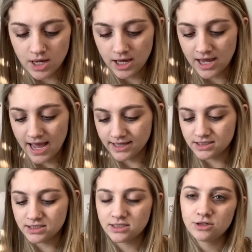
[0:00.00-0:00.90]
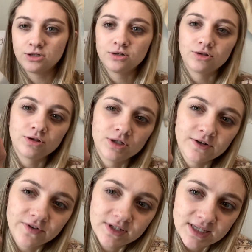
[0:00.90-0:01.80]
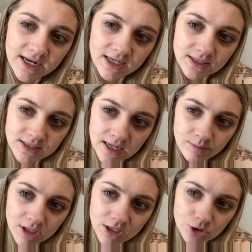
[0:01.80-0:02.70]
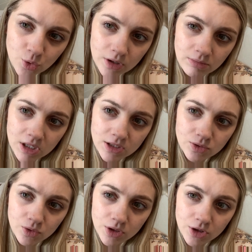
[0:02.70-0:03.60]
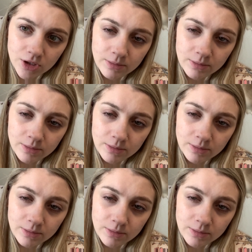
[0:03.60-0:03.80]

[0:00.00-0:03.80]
It has different settings, 10 minutes, 20 minutes, or 30